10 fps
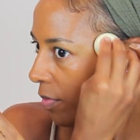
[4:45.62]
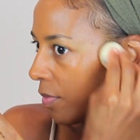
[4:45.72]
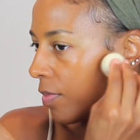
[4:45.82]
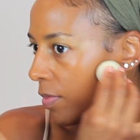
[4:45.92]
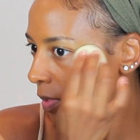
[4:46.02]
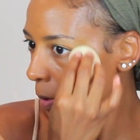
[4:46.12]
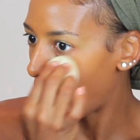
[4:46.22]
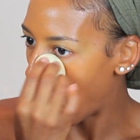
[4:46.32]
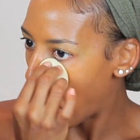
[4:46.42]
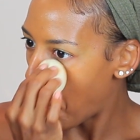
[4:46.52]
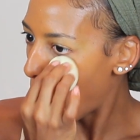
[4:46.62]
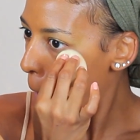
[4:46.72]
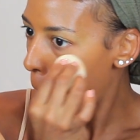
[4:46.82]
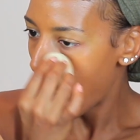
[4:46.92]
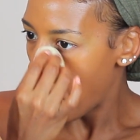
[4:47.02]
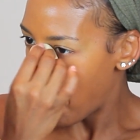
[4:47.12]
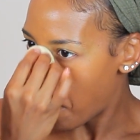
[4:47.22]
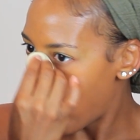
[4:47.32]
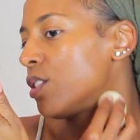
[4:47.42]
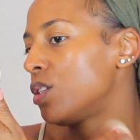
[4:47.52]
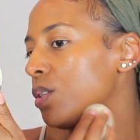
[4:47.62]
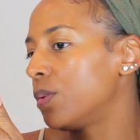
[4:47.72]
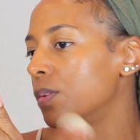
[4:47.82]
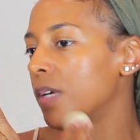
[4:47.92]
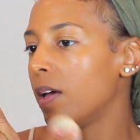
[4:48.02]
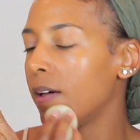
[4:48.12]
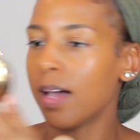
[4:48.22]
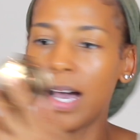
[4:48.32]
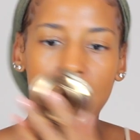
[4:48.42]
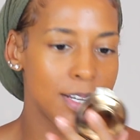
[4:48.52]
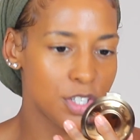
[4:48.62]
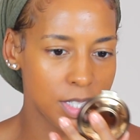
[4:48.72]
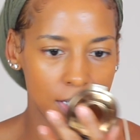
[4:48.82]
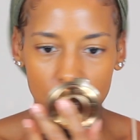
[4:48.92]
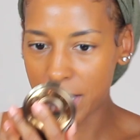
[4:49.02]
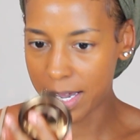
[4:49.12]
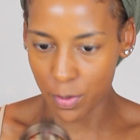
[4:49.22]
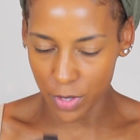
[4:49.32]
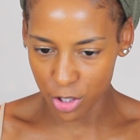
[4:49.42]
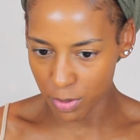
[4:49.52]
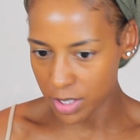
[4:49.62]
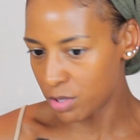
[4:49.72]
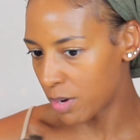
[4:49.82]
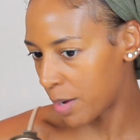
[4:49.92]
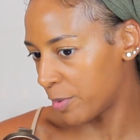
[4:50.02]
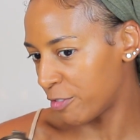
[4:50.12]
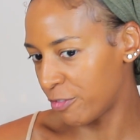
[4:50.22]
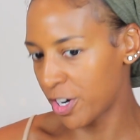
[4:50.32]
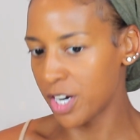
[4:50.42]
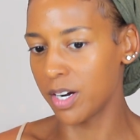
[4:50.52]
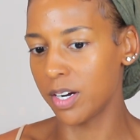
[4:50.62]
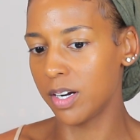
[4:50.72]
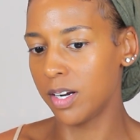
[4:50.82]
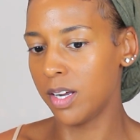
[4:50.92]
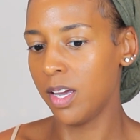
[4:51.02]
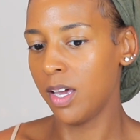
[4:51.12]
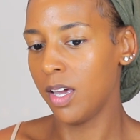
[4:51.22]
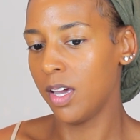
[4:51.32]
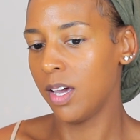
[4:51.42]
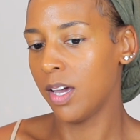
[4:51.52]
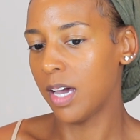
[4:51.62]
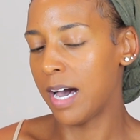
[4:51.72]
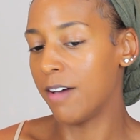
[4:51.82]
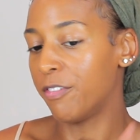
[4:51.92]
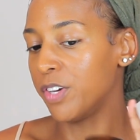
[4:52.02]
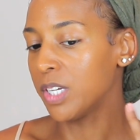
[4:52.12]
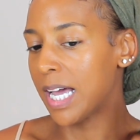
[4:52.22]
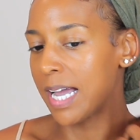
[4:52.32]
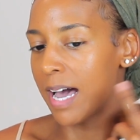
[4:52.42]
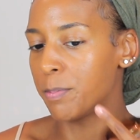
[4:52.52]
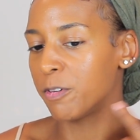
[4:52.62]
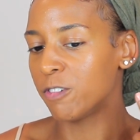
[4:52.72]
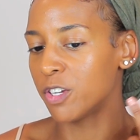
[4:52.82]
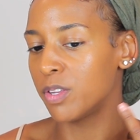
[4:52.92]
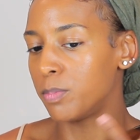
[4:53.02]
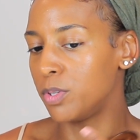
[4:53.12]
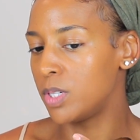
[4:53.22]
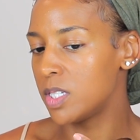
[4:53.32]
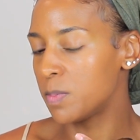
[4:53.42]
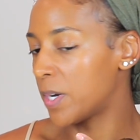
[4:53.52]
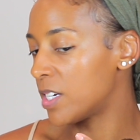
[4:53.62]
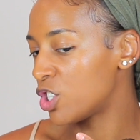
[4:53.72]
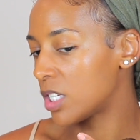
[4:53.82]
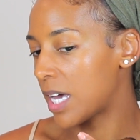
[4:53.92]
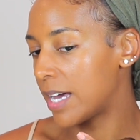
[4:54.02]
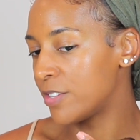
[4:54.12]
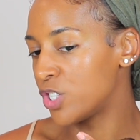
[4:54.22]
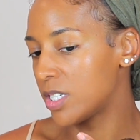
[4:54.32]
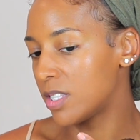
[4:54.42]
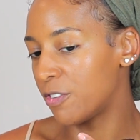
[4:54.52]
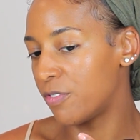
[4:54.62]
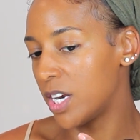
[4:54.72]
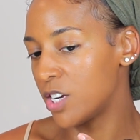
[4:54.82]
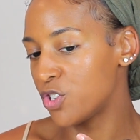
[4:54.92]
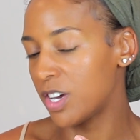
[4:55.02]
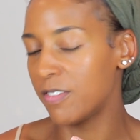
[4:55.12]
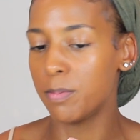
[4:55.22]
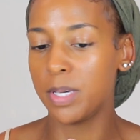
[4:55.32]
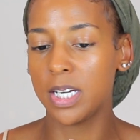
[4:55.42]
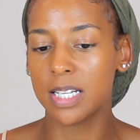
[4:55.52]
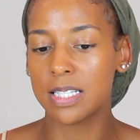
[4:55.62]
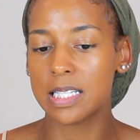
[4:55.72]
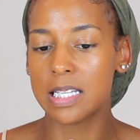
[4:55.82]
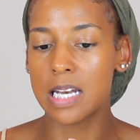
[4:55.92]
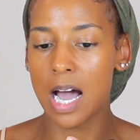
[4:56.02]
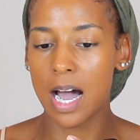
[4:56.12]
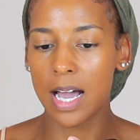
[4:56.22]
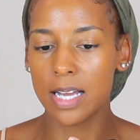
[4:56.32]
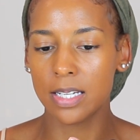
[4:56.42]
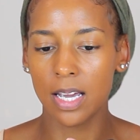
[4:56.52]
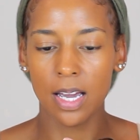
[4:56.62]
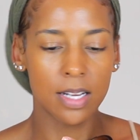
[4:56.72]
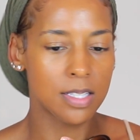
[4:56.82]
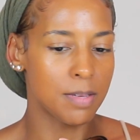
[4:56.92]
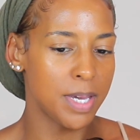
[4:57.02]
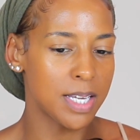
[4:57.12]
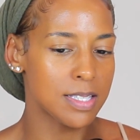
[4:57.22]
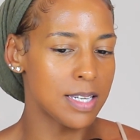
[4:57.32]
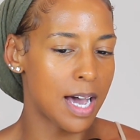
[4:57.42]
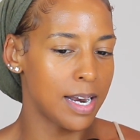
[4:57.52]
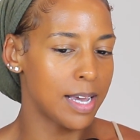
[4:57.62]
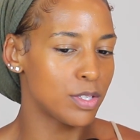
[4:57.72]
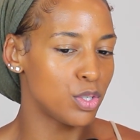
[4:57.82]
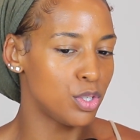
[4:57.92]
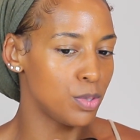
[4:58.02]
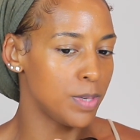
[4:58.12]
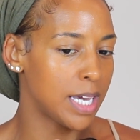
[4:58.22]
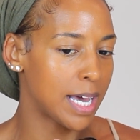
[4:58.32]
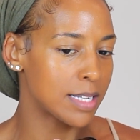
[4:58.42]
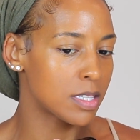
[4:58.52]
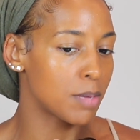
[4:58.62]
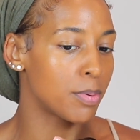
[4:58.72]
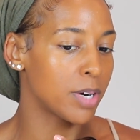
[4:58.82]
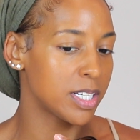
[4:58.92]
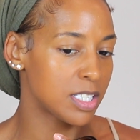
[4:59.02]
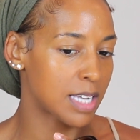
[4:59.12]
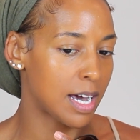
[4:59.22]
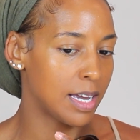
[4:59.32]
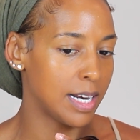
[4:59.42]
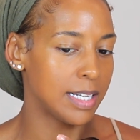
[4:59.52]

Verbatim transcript: I'm liking the beauty sponge side too. I actually am like, which one do I prefer? I feel like I prefer the beauty sponge side, just the finish of it because it's not, to me, it's not as dewy as the brush side.